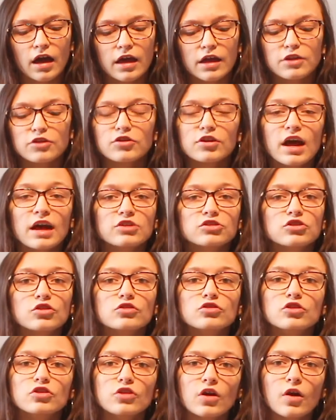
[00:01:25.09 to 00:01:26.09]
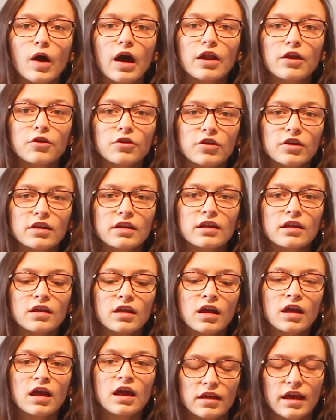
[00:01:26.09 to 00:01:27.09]
International Neuroendocrine
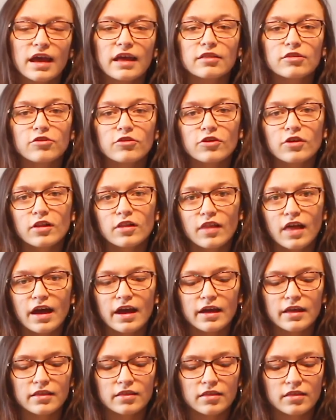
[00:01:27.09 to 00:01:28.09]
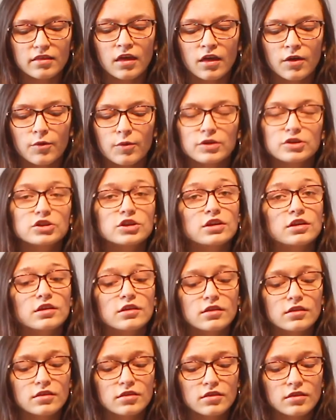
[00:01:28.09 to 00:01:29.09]
Cancer Alliance which
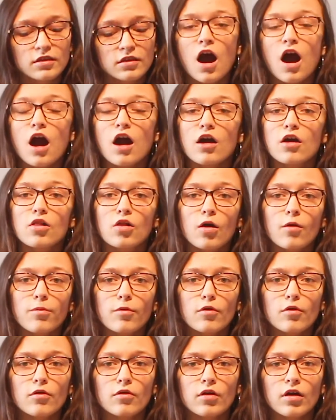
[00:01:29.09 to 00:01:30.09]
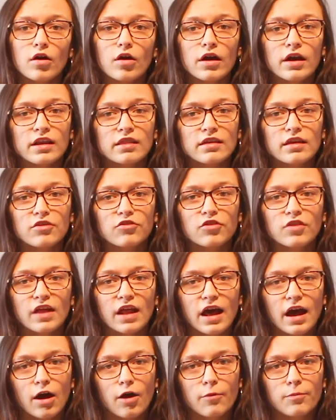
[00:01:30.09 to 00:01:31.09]
is a global organization that
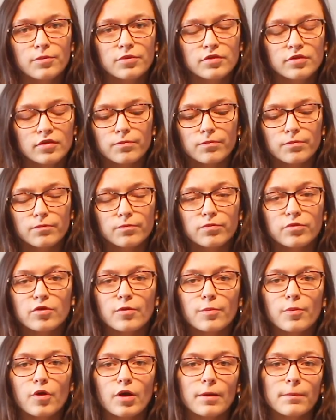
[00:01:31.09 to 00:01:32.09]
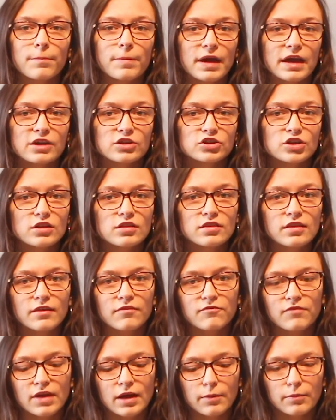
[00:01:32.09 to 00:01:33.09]
helps support patients
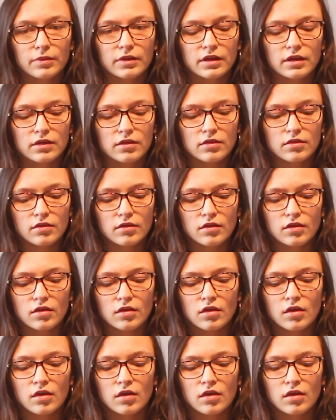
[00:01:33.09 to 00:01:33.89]
and families